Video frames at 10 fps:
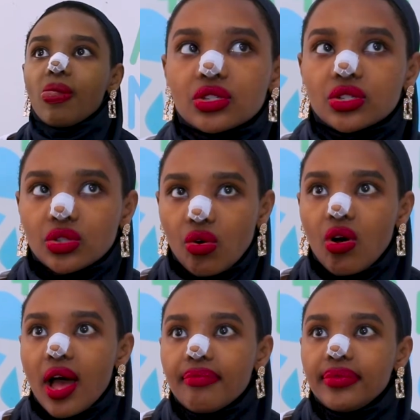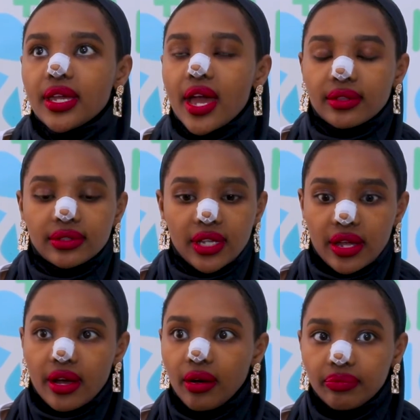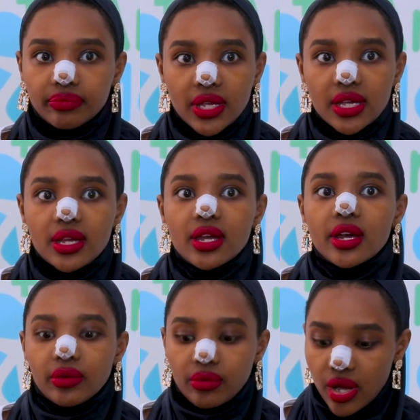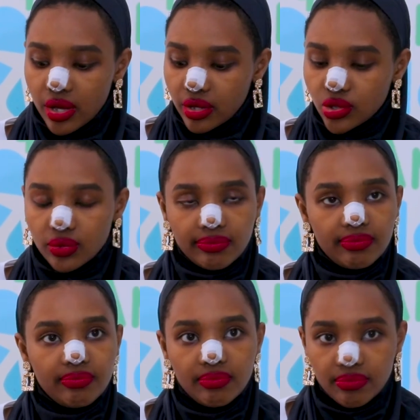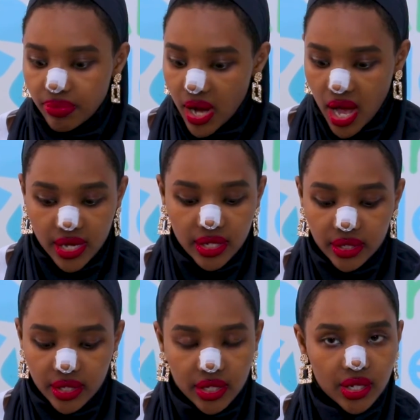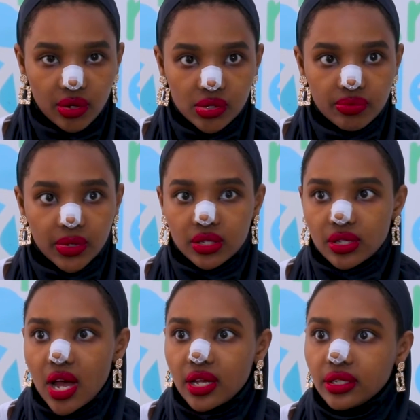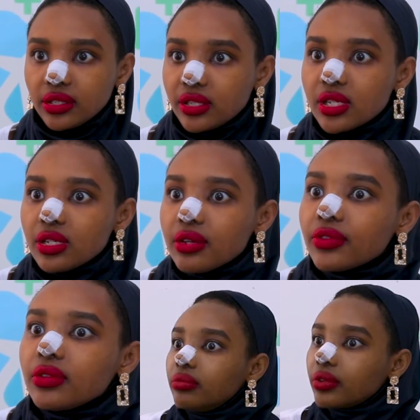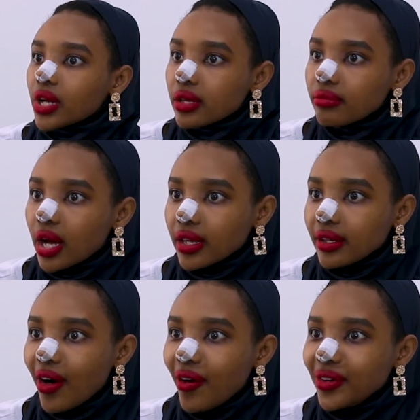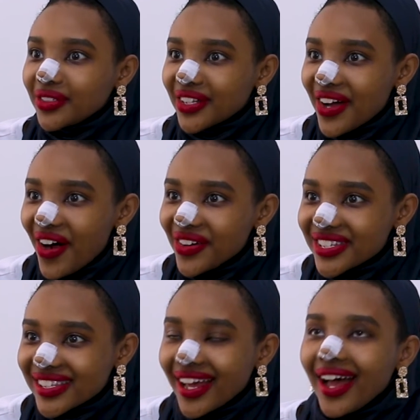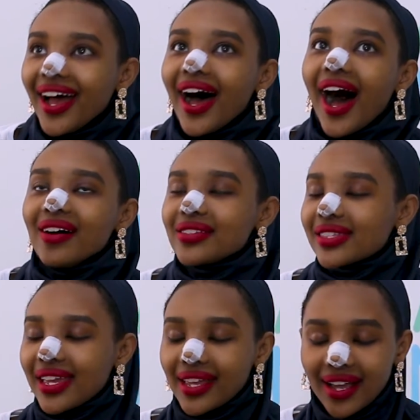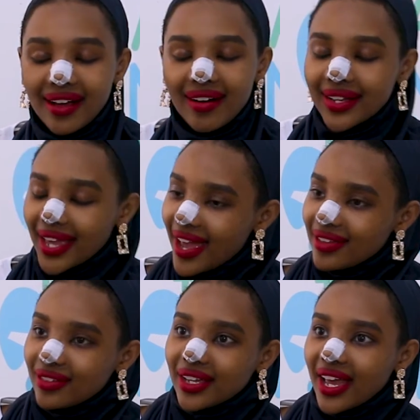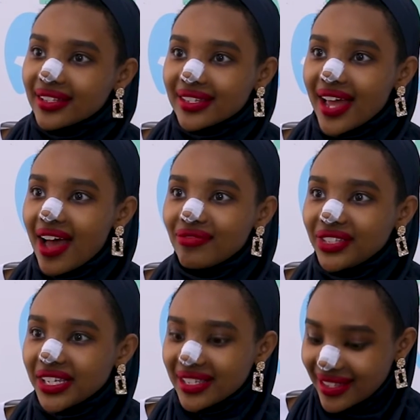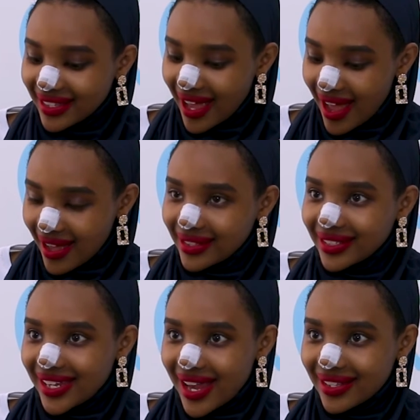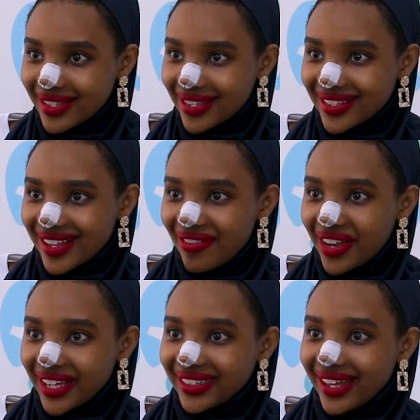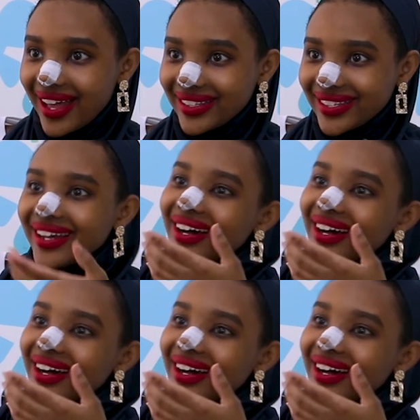So happy, and they helped me to buy these clothes because I didn't even bring my own clothes. I was thinking, okay, you can't have these jeans or stuff like that.